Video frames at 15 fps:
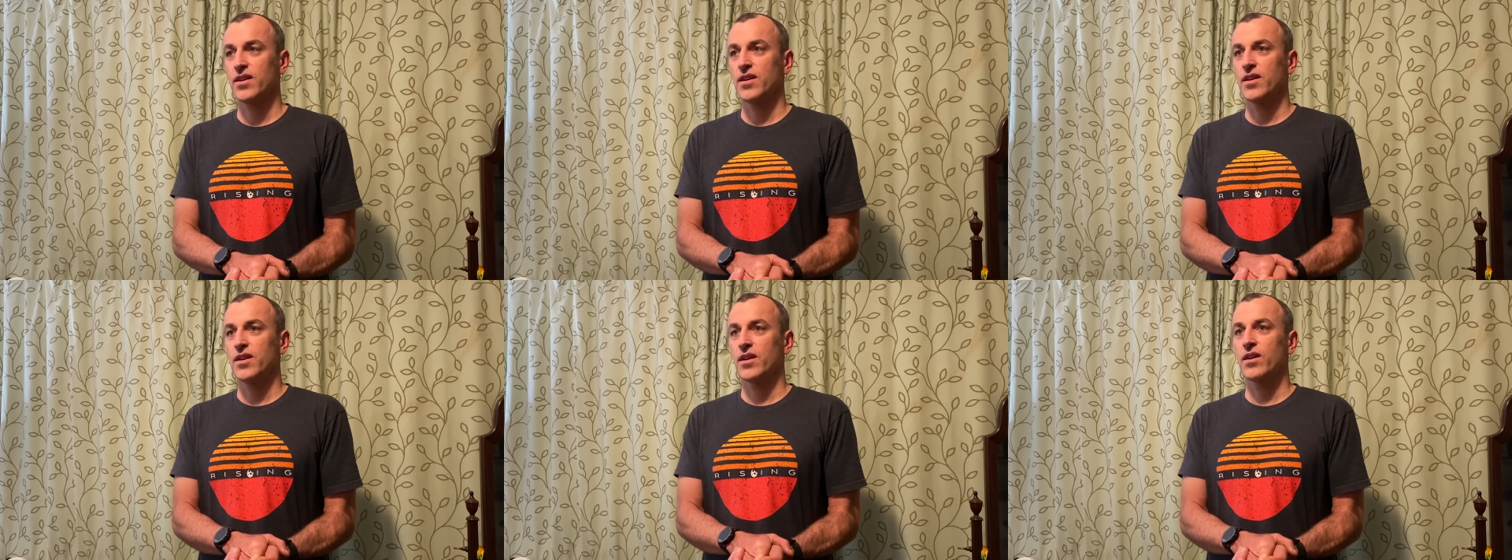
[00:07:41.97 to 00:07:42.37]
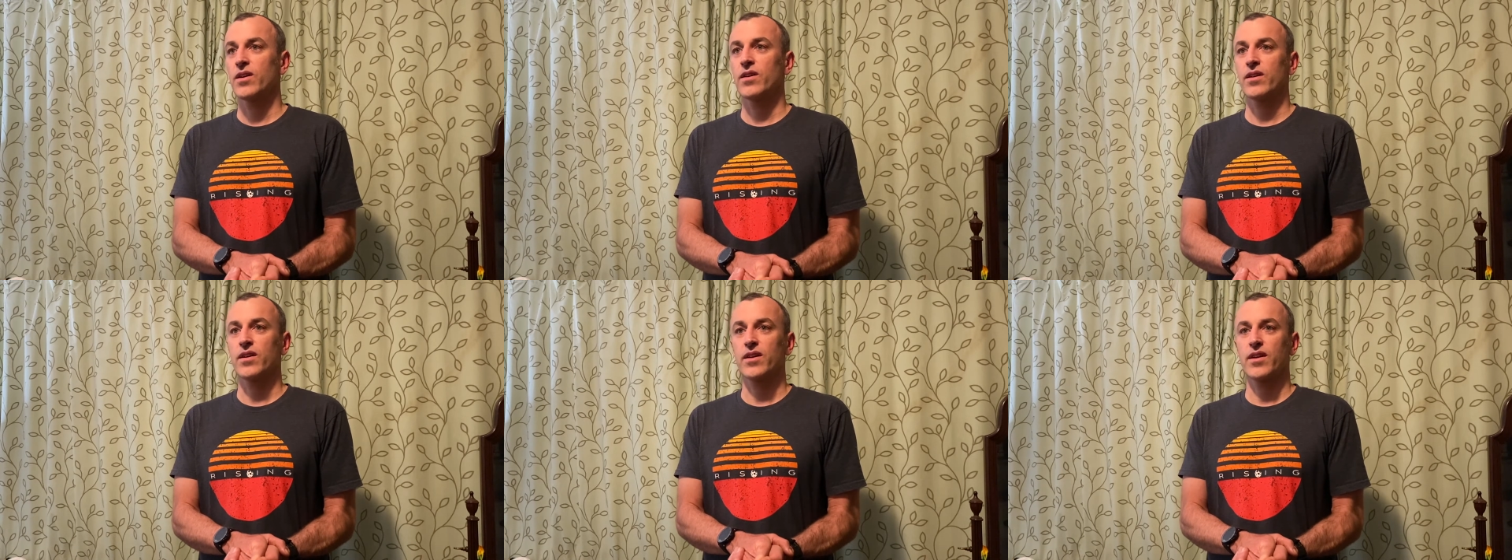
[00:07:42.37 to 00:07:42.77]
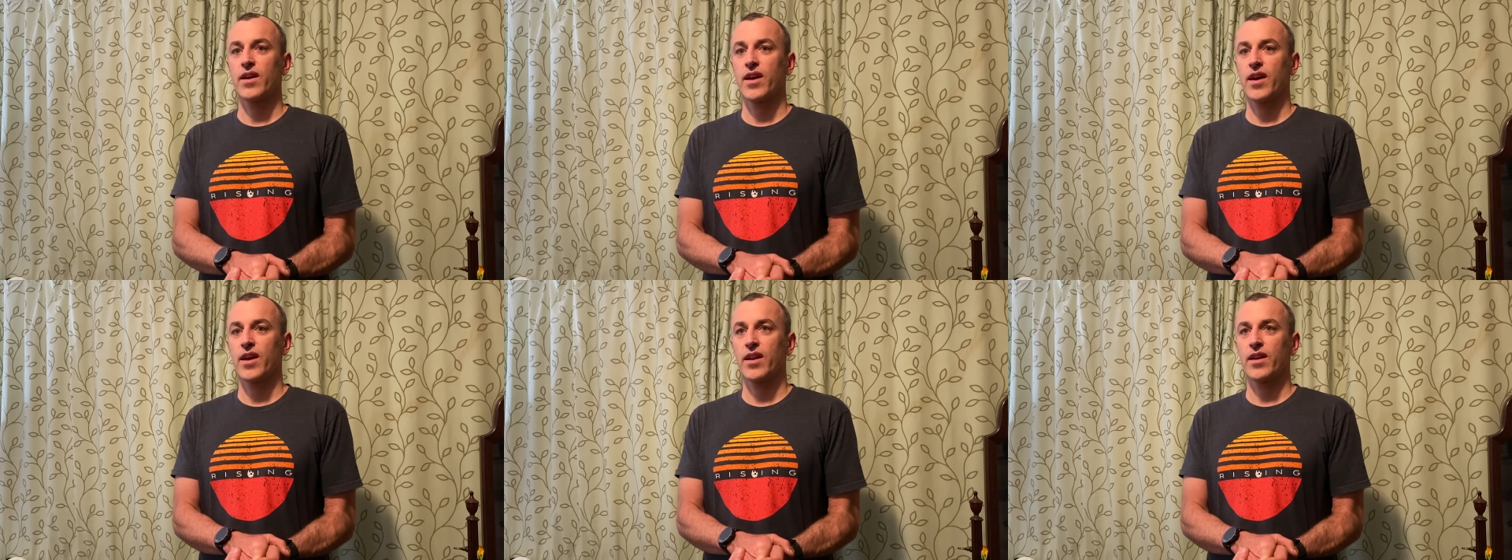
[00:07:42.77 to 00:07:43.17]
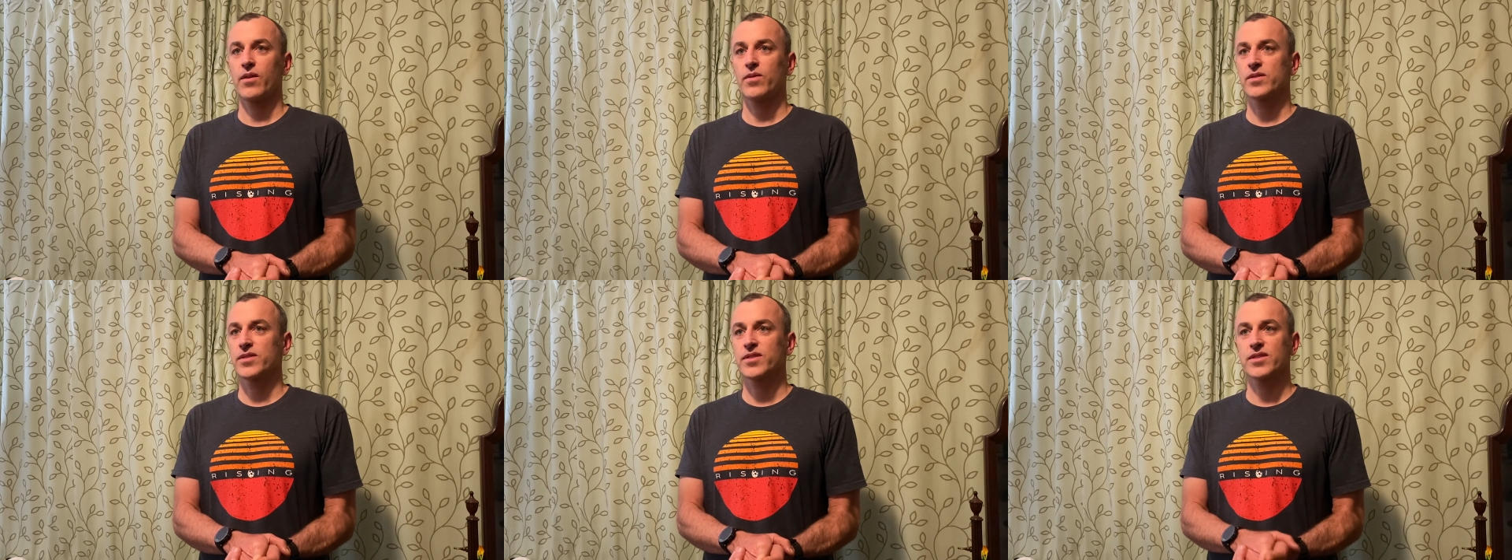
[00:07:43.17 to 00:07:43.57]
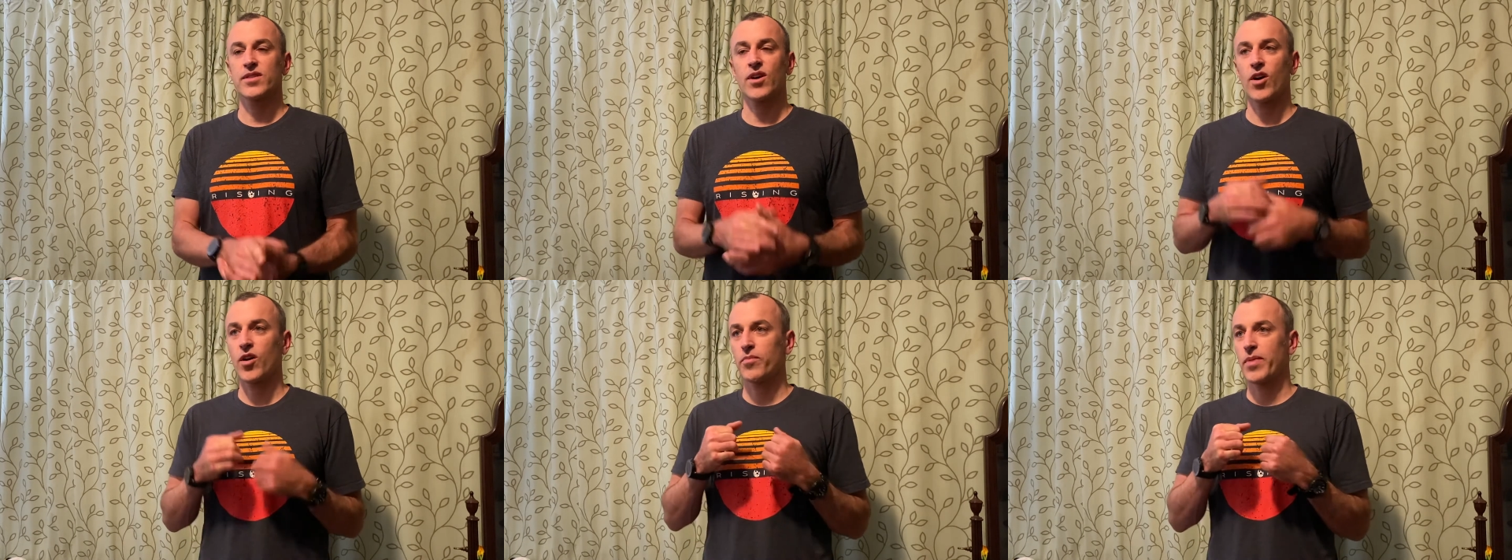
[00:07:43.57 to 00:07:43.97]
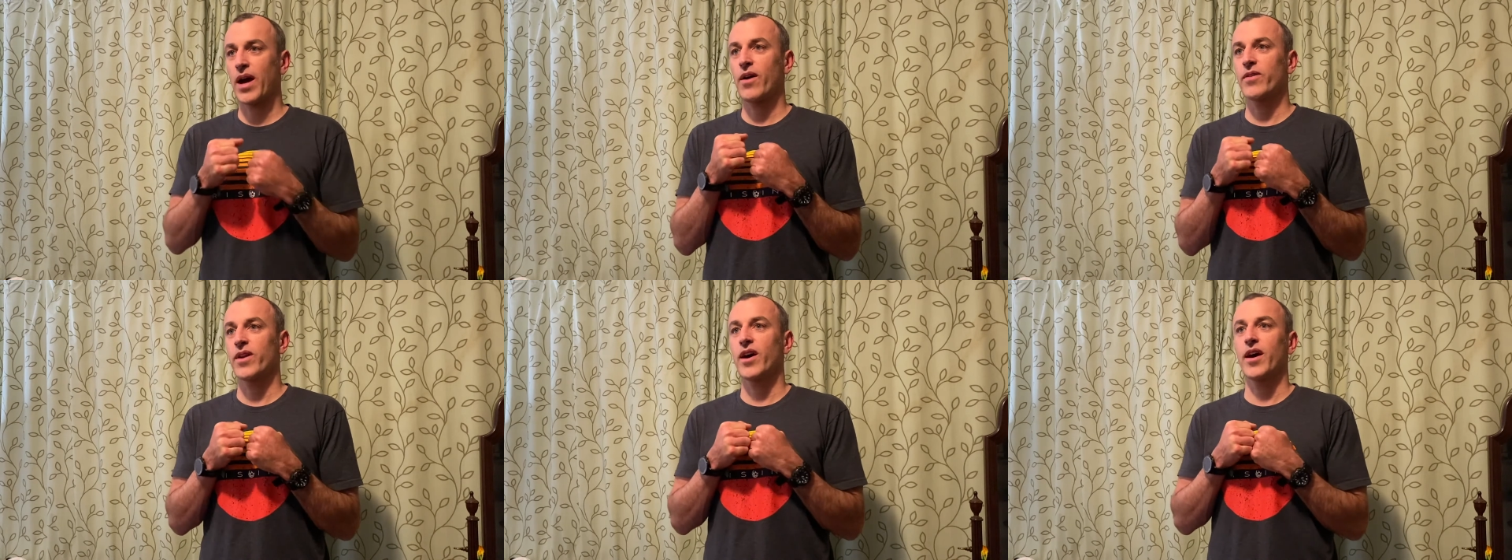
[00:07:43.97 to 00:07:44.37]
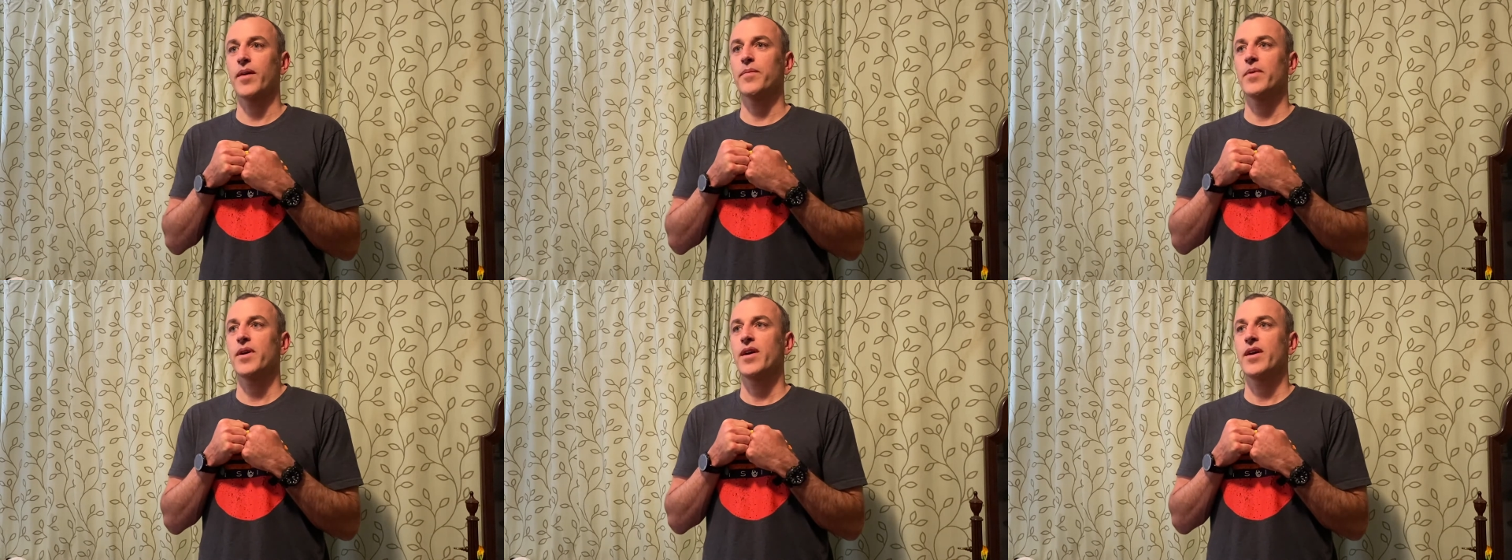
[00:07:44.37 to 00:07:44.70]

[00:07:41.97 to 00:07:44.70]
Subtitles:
hurt, and I was just all bound up.